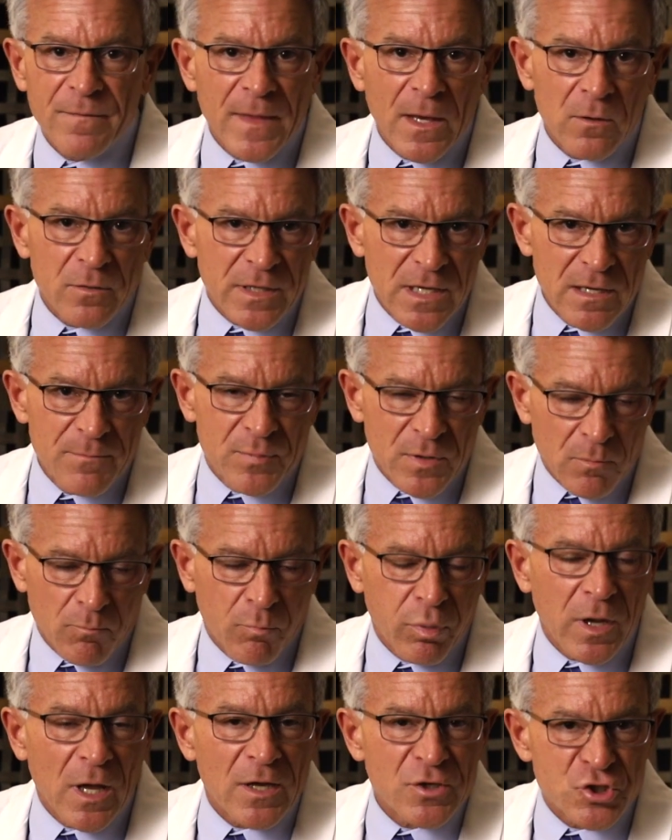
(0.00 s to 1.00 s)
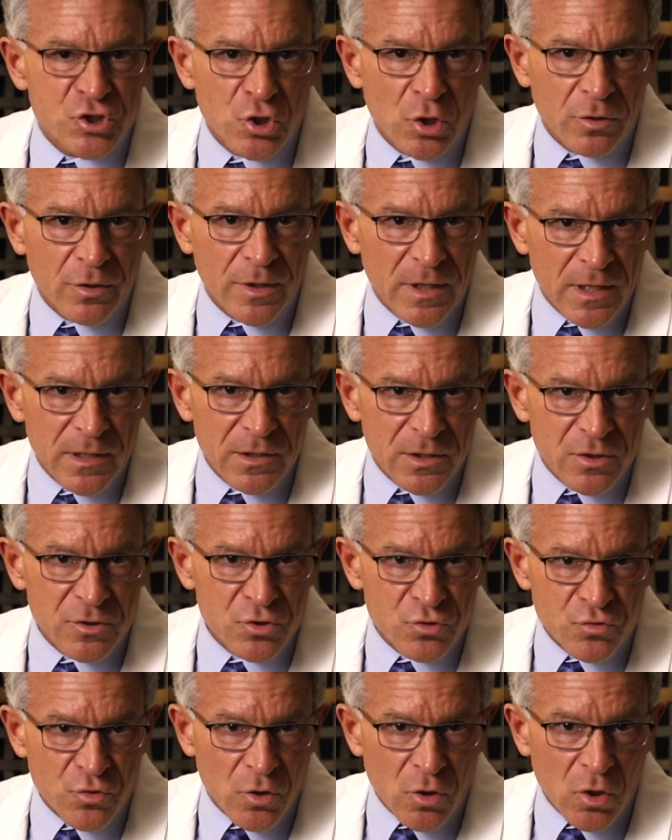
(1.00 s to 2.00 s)
They'll keep your blood sugar in
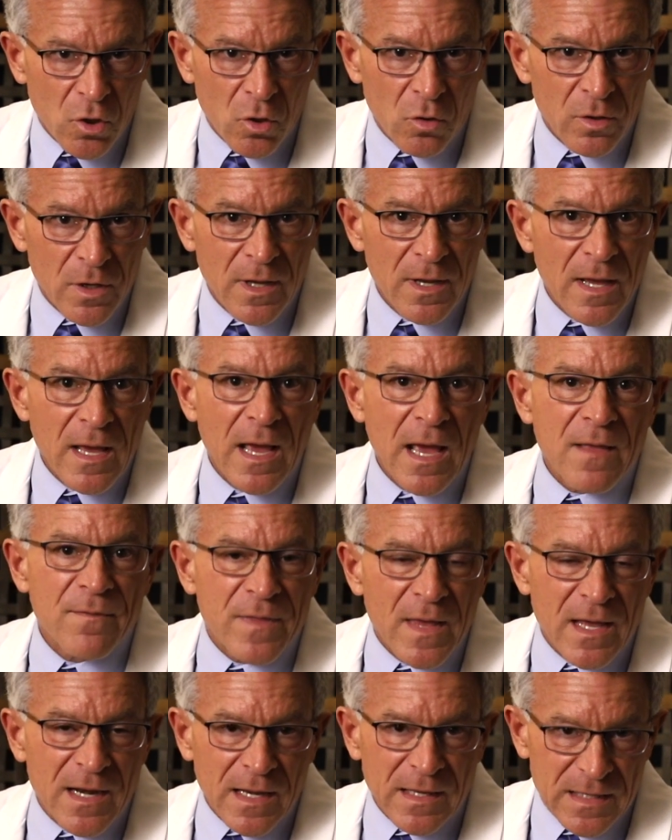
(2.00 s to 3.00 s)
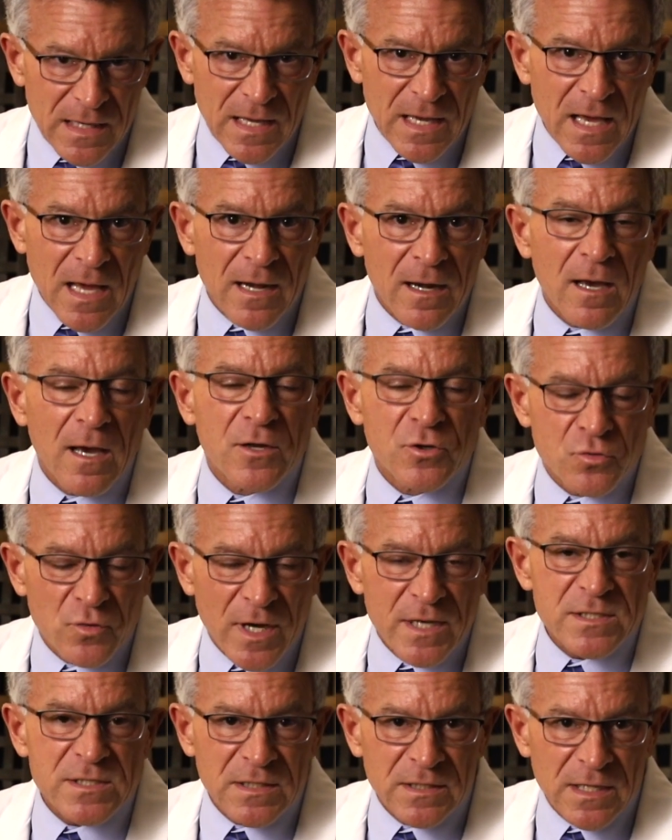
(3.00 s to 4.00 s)
control. And then again,
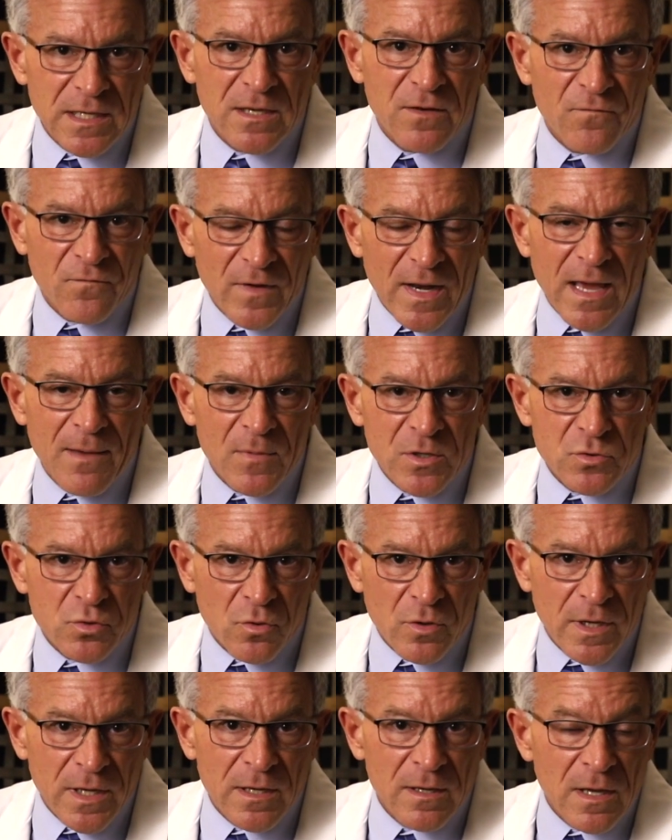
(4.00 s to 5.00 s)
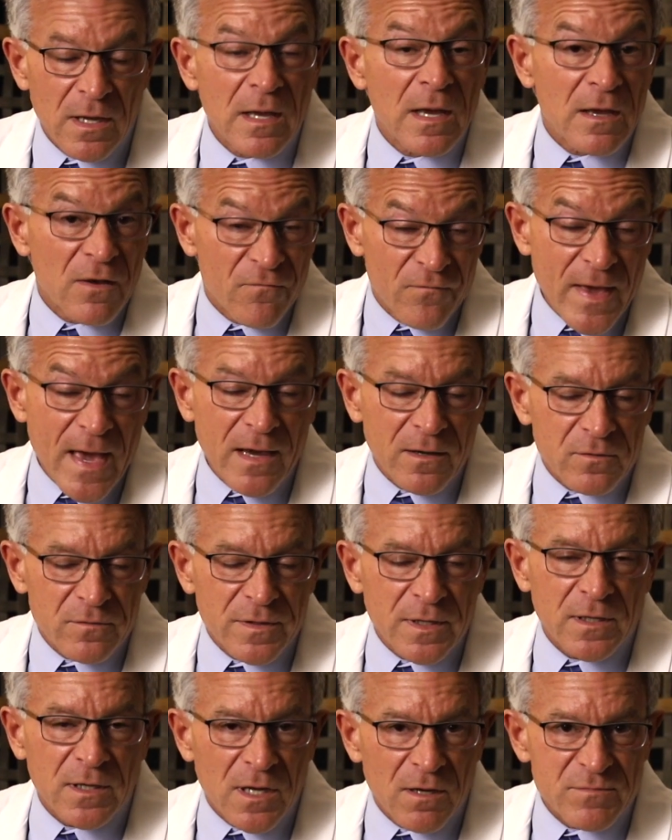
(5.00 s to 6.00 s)
addressing the inflammatory
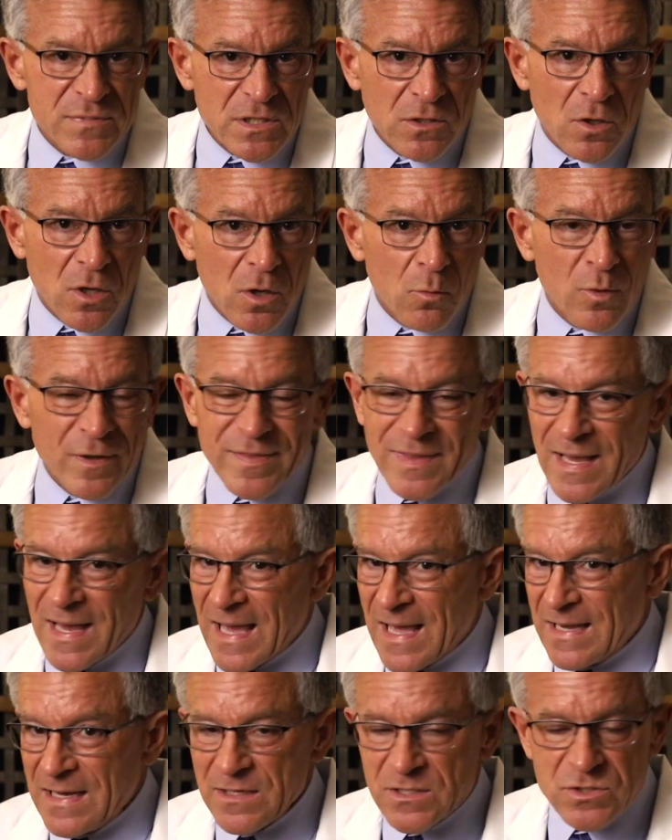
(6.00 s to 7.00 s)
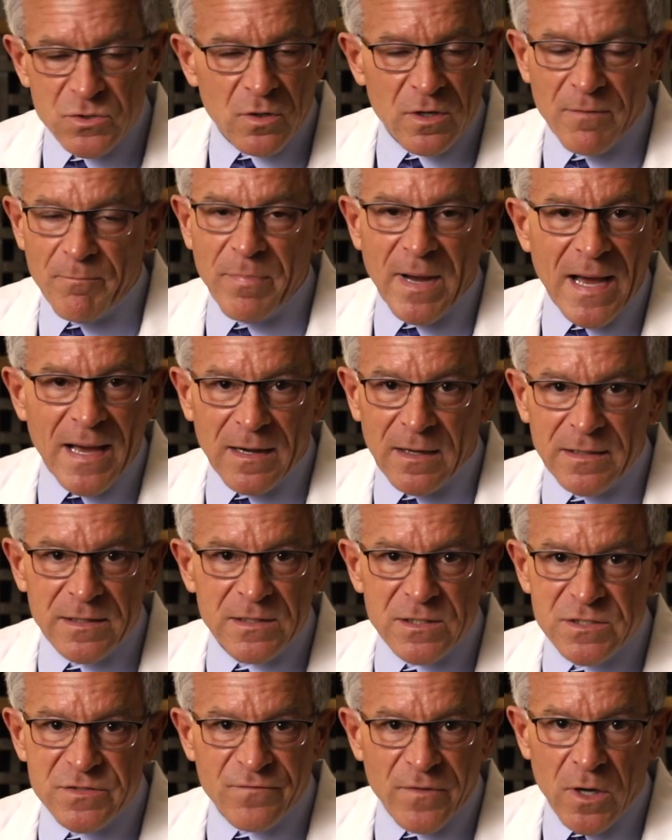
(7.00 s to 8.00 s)
factor that comes along with any sort of bodily
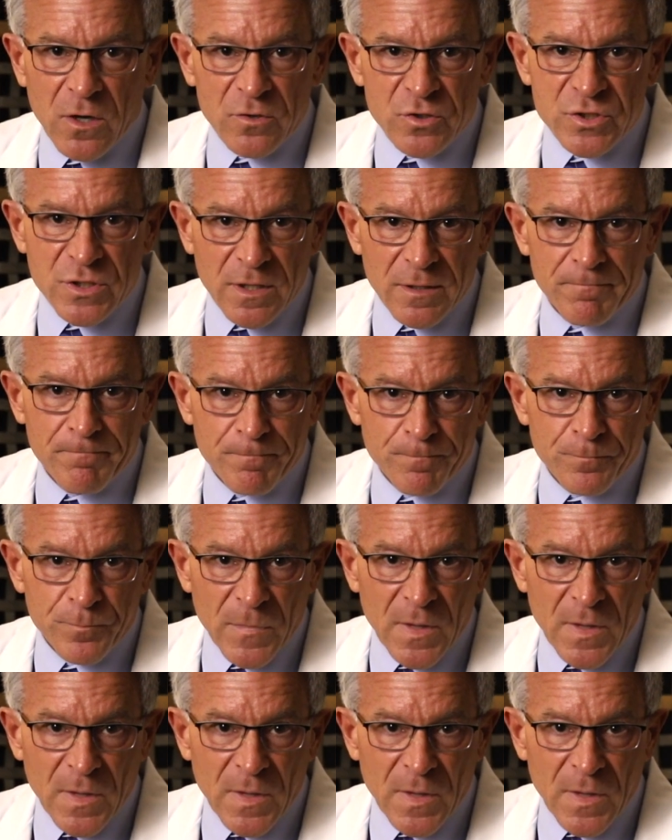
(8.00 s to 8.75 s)
dysfunction.